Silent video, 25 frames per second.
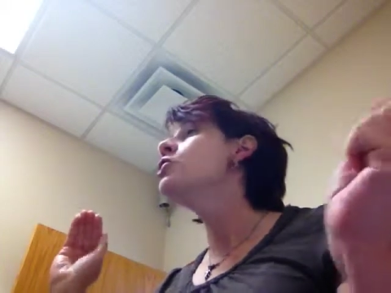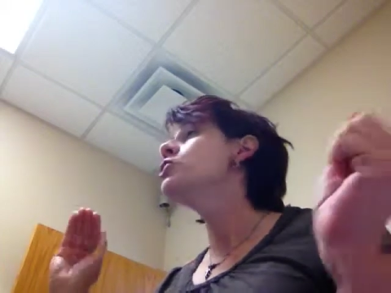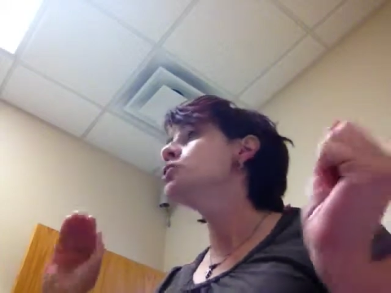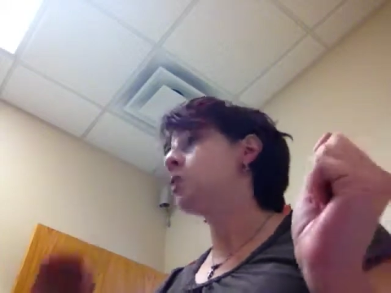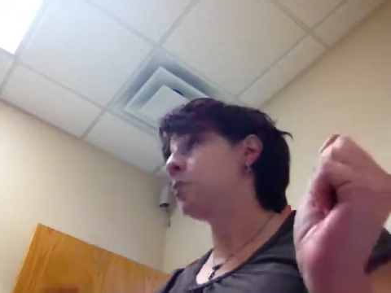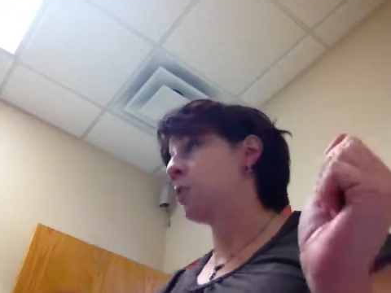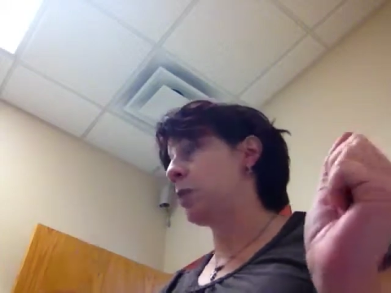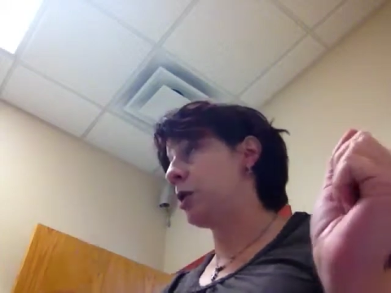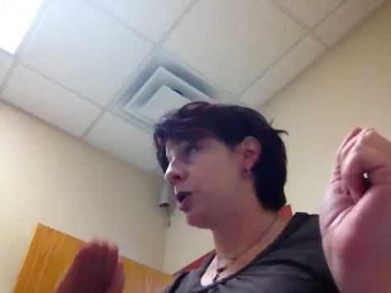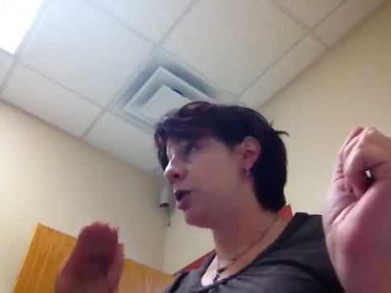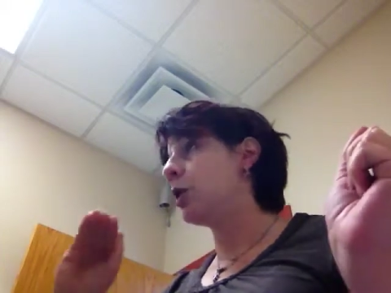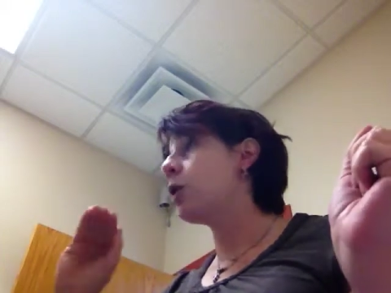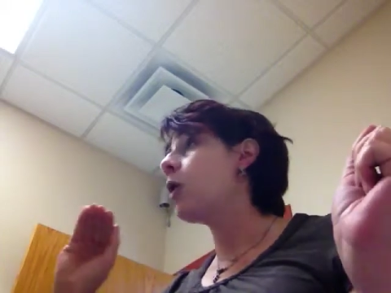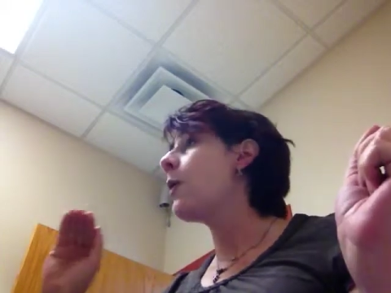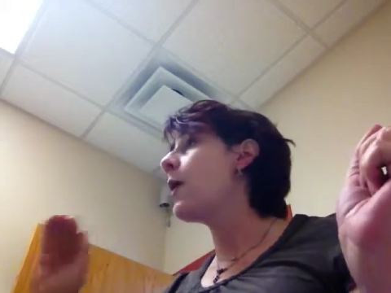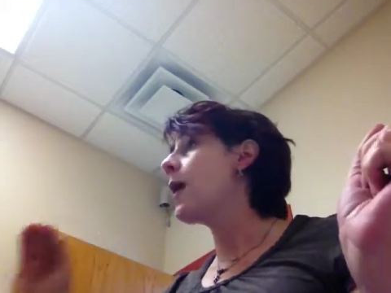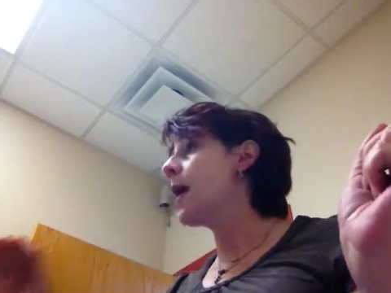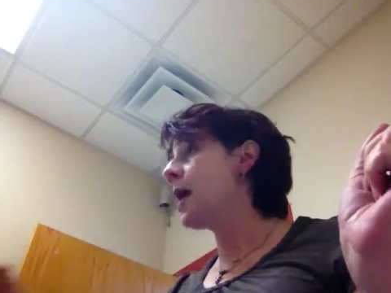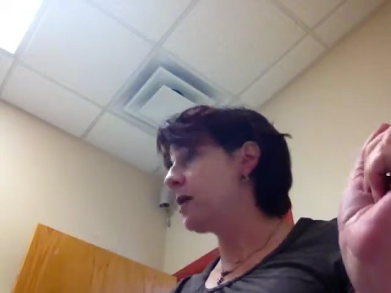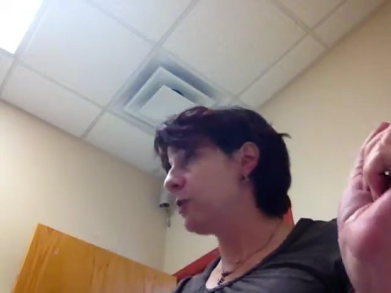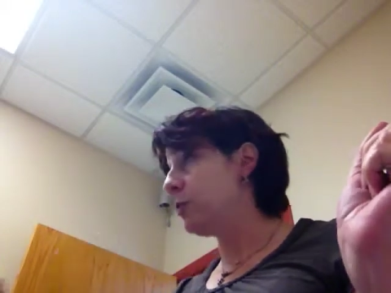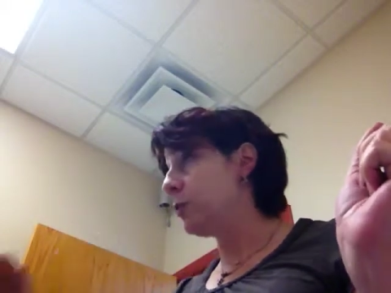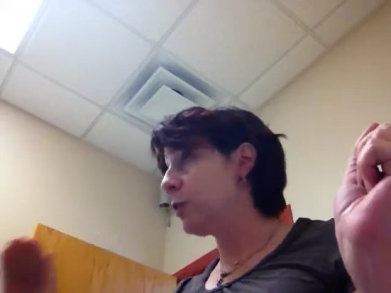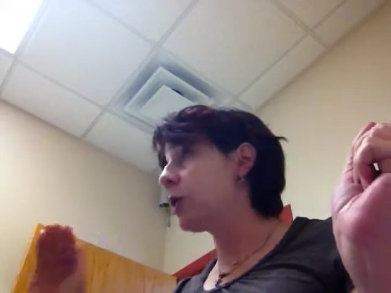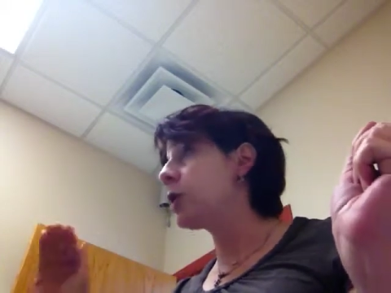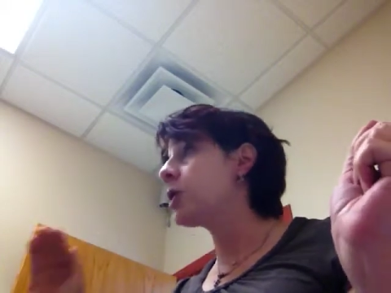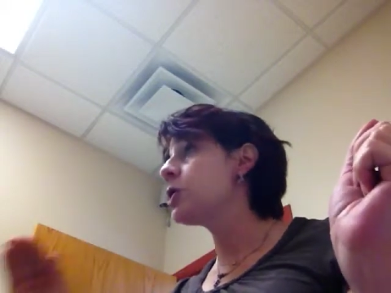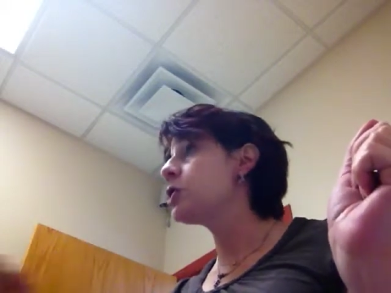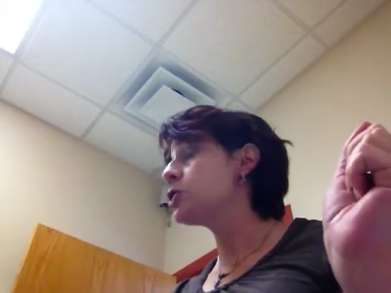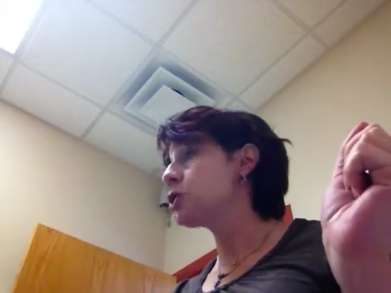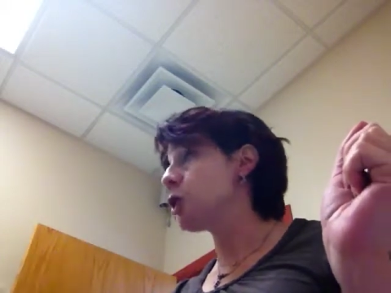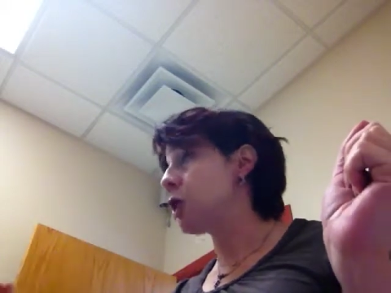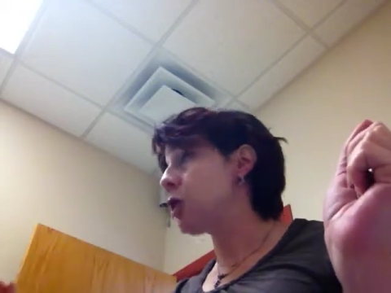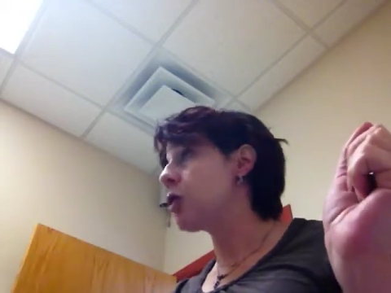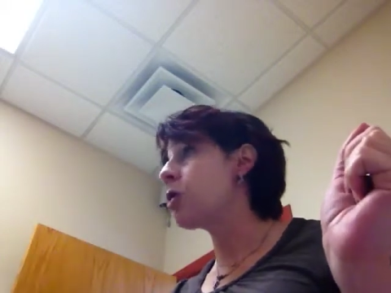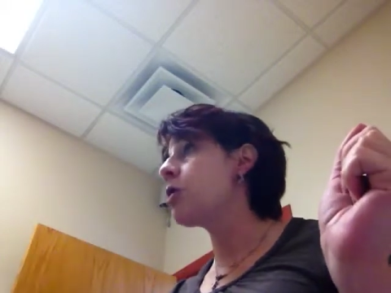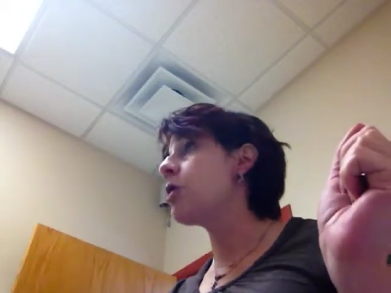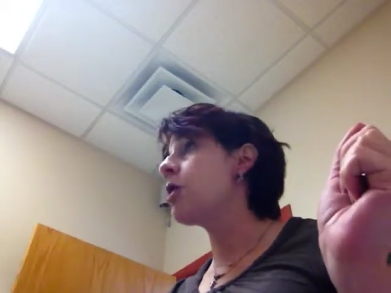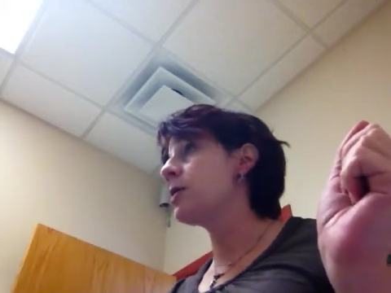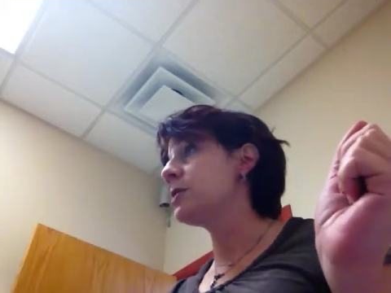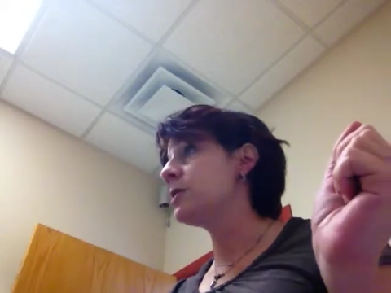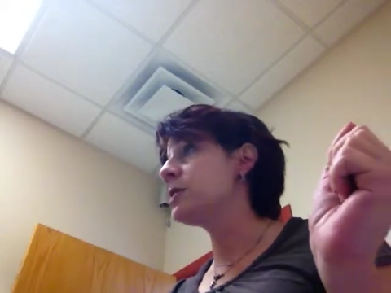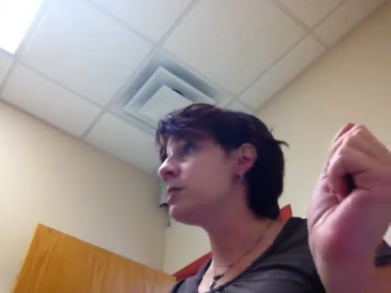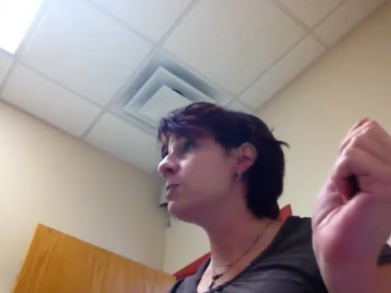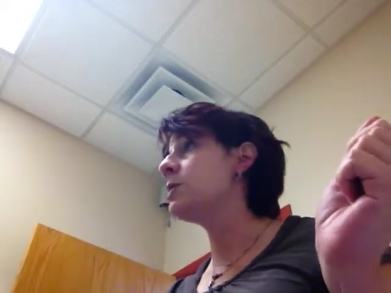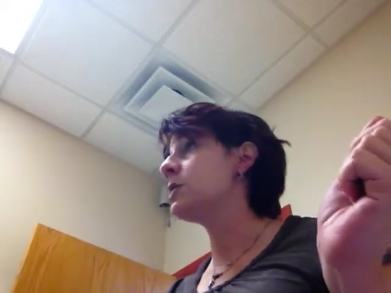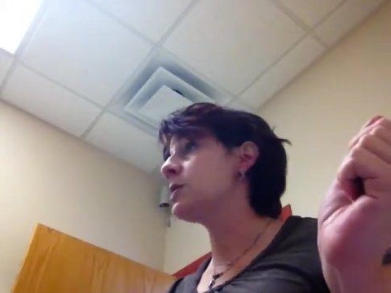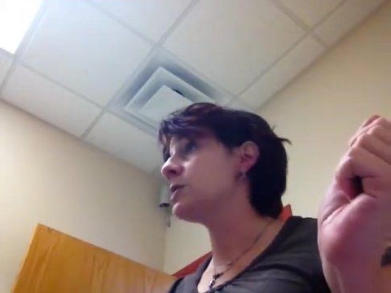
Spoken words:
So we're going to go ahead and we're going to start her on some